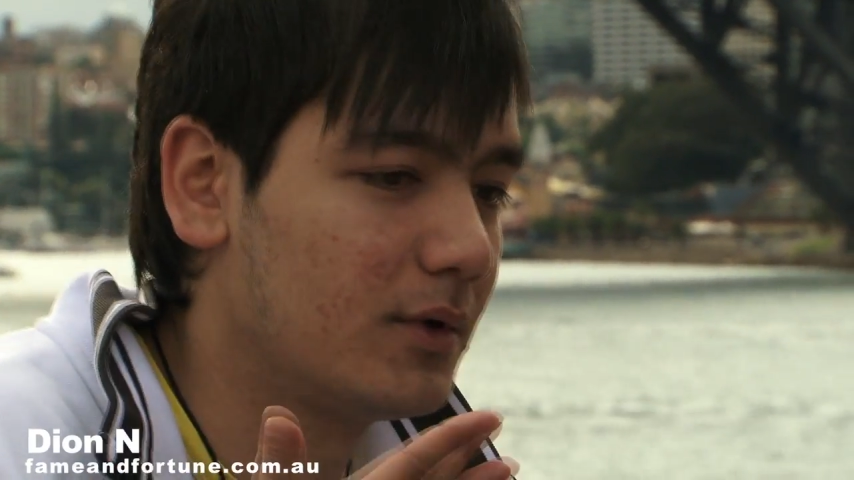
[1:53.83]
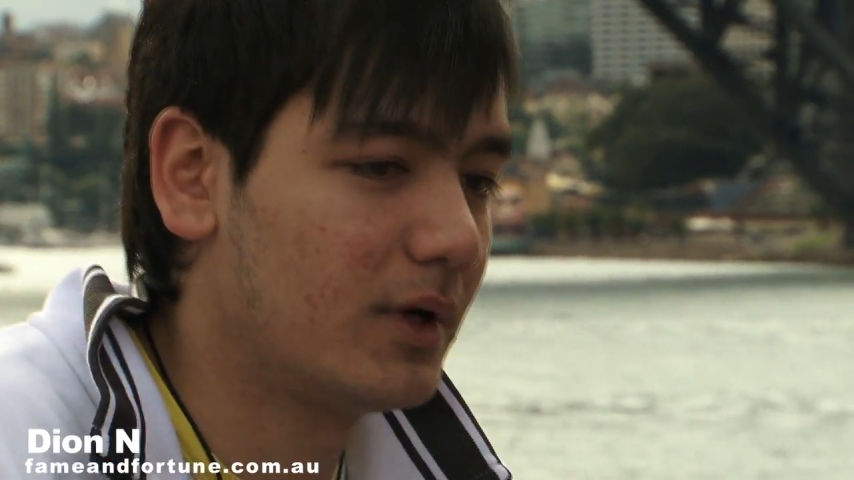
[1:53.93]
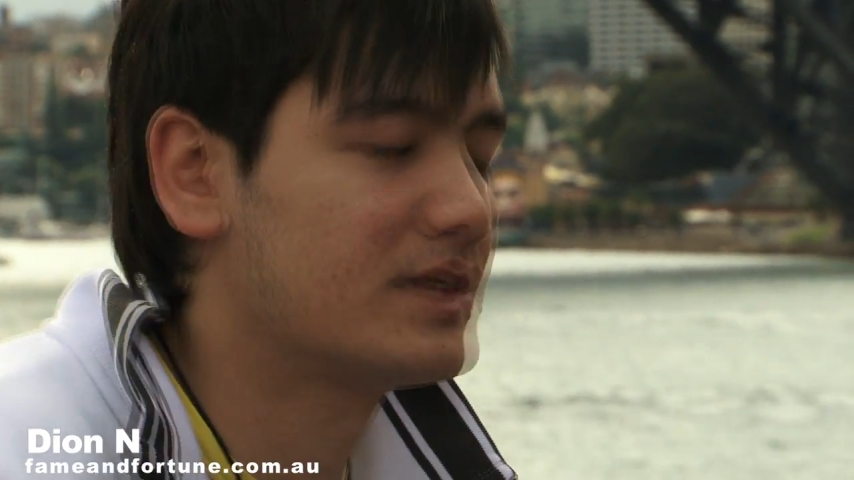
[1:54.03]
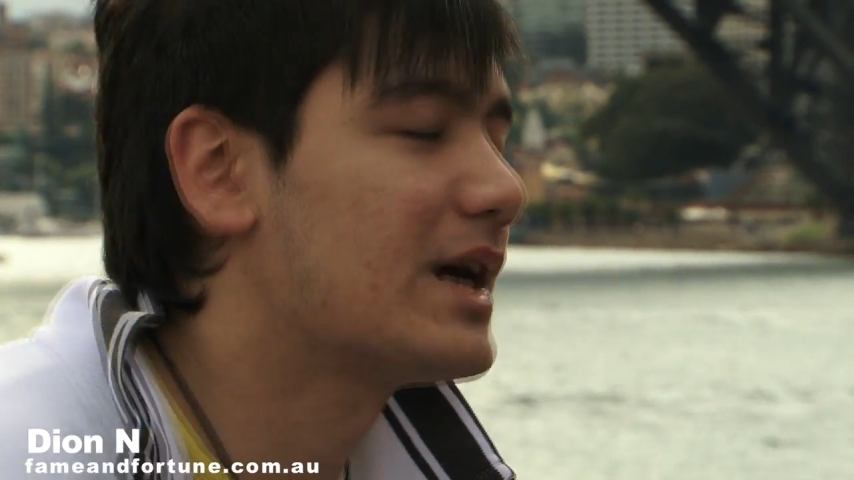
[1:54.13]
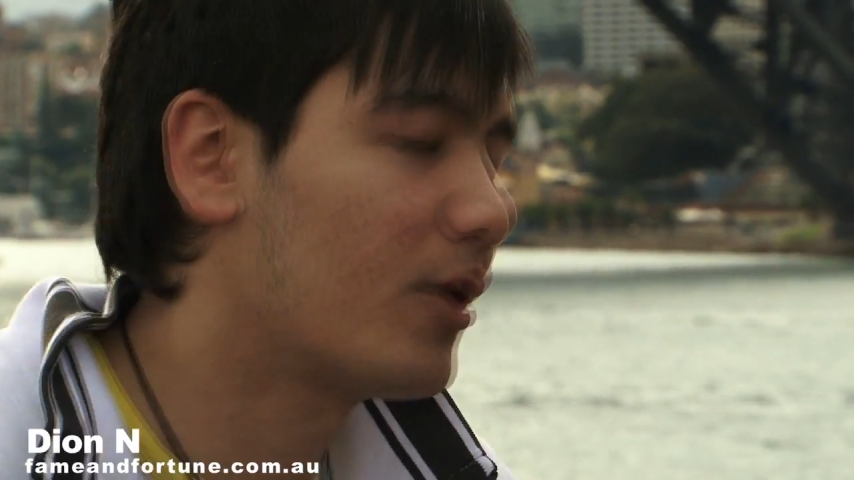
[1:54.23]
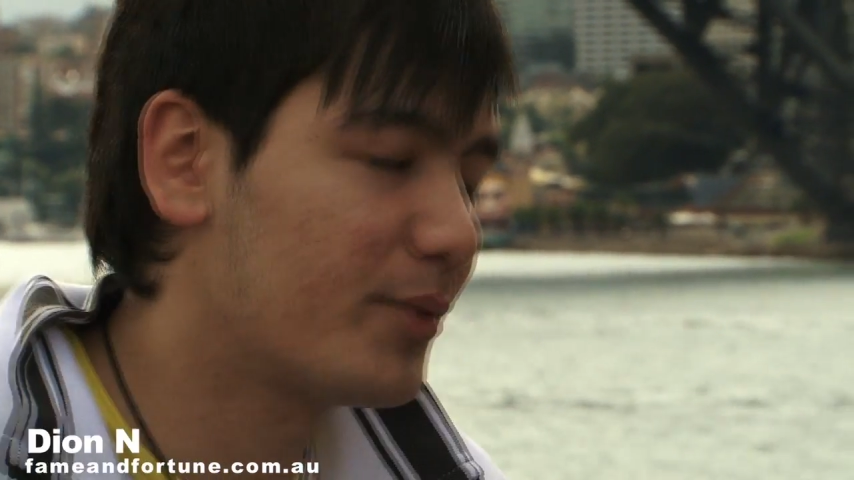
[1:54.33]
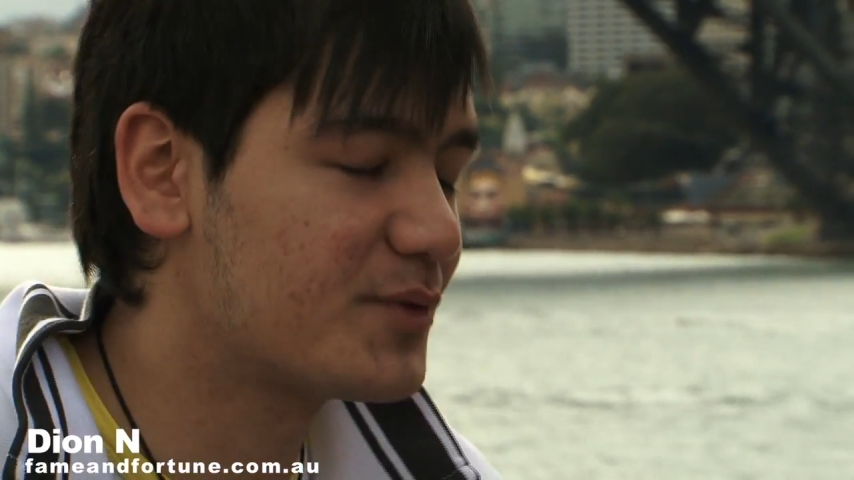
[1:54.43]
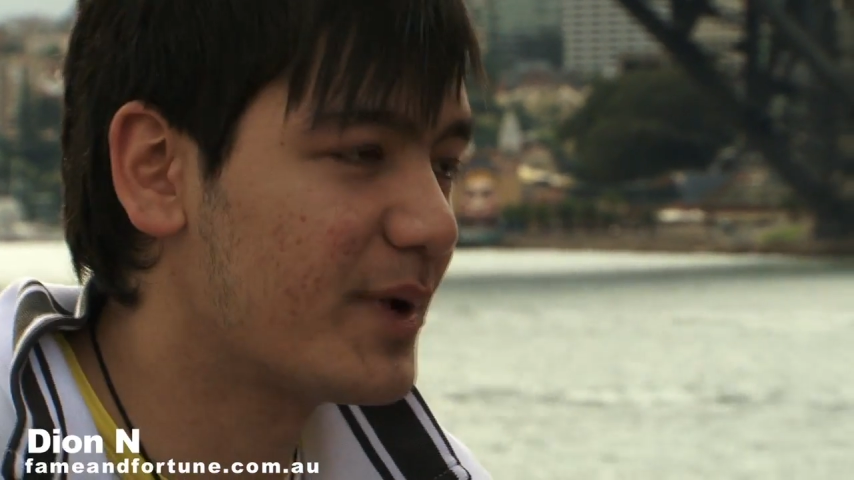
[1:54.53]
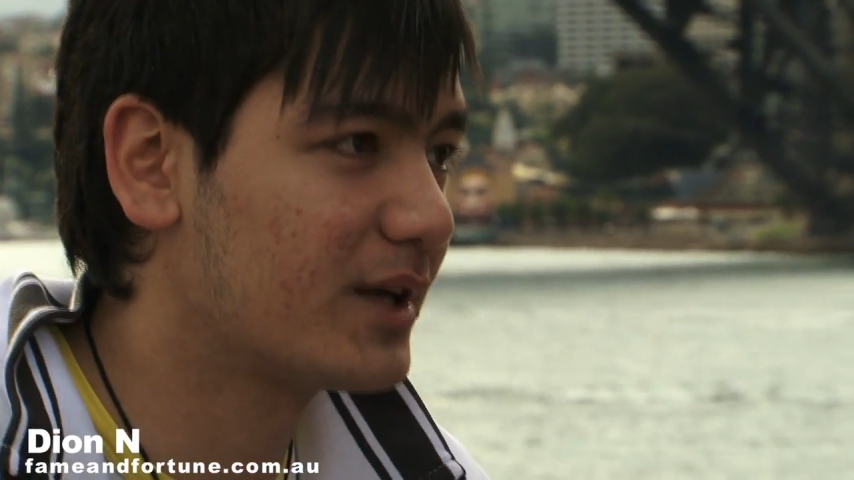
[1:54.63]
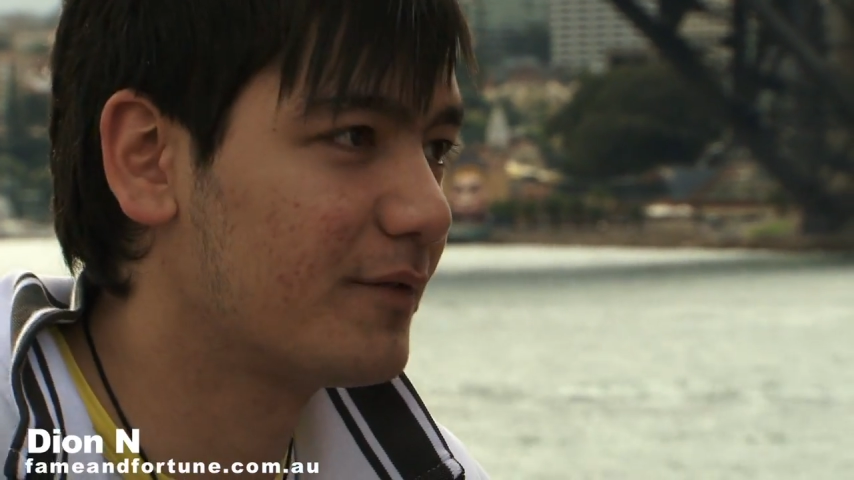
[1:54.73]
it's our
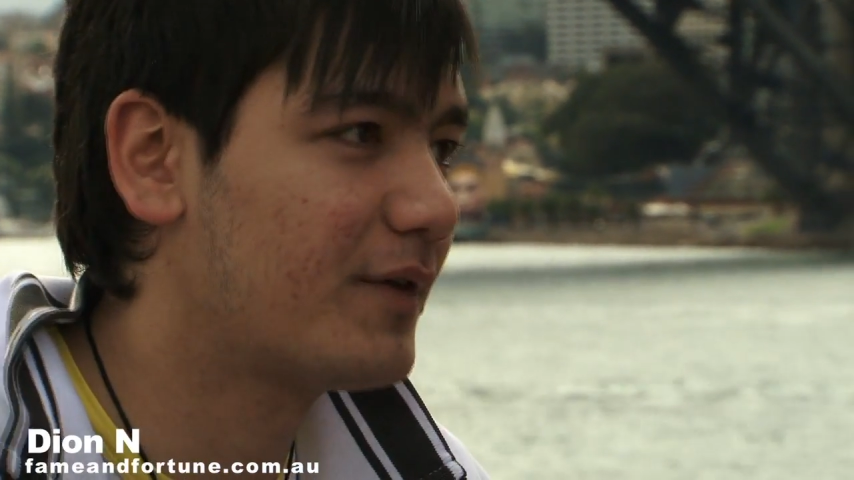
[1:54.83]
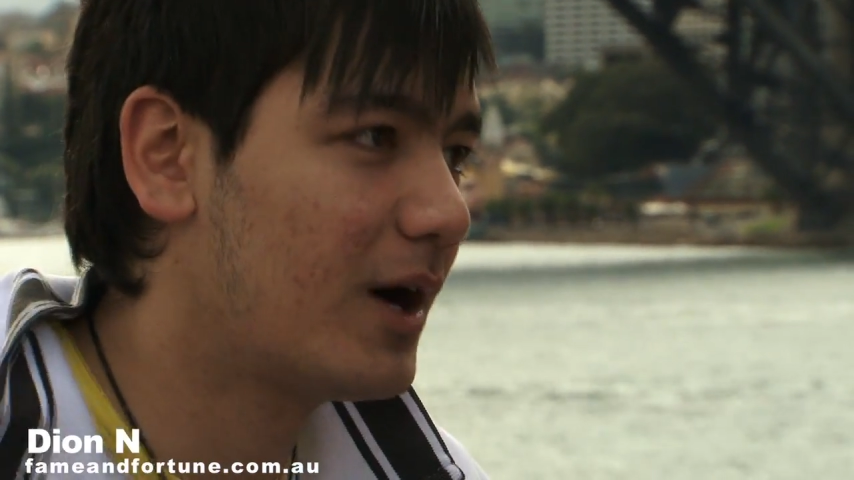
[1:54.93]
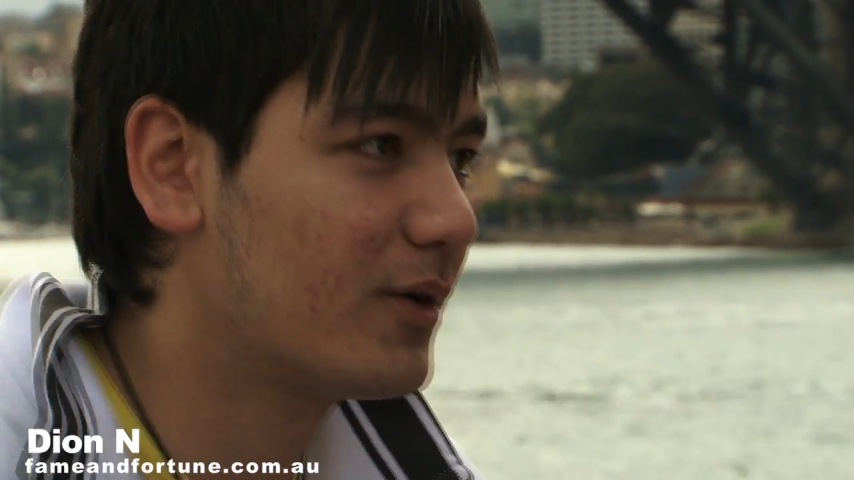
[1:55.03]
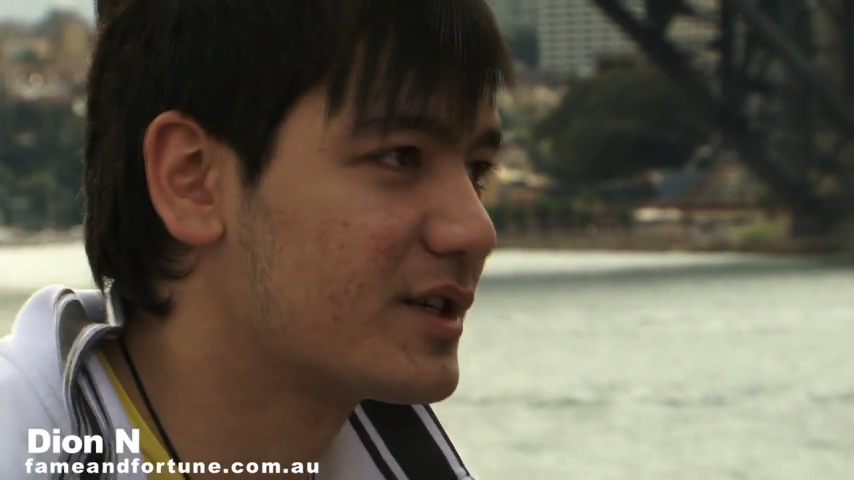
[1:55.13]
perspective, our